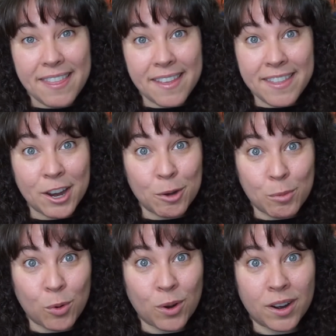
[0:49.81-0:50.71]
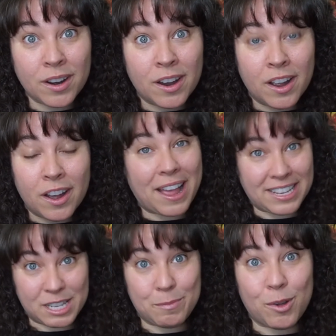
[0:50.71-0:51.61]
And then there are more
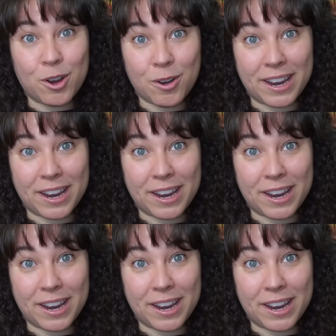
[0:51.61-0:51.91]
flexible